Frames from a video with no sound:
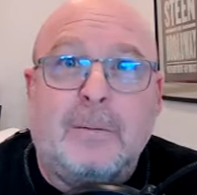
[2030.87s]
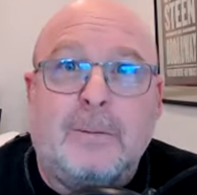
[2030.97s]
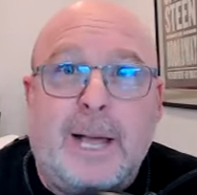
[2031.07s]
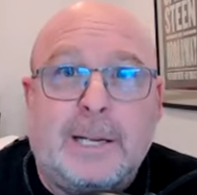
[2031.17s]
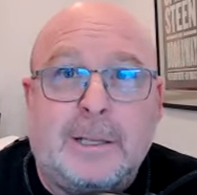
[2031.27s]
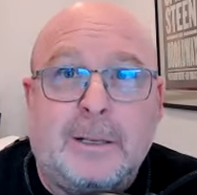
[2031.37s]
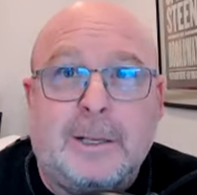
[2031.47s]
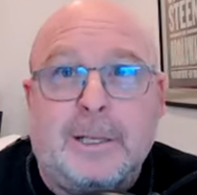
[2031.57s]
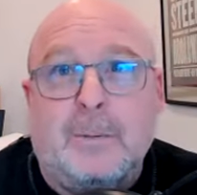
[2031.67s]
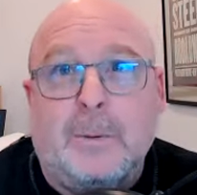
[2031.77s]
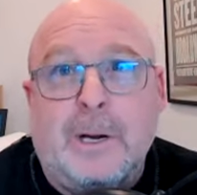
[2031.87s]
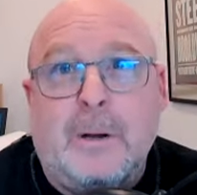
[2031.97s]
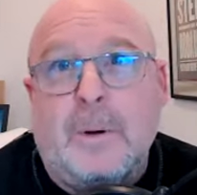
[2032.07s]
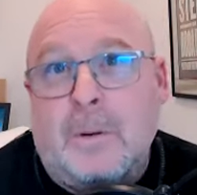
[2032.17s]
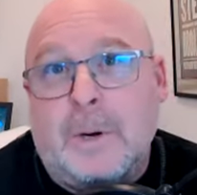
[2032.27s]
faster until we
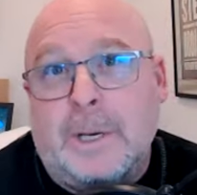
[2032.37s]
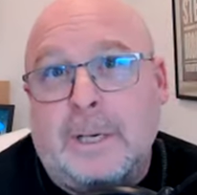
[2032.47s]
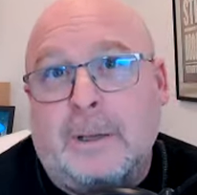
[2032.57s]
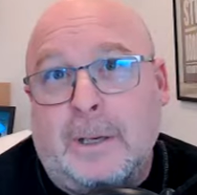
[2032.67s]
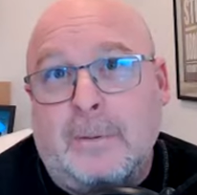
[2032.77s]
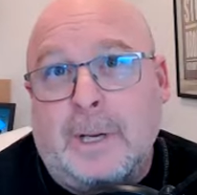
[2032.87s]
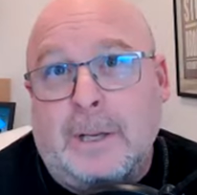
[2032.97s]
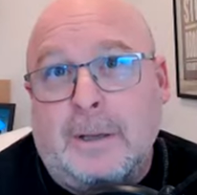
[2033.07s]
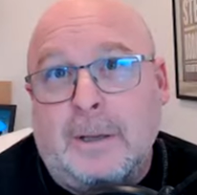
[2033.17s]
know what we're dealing with.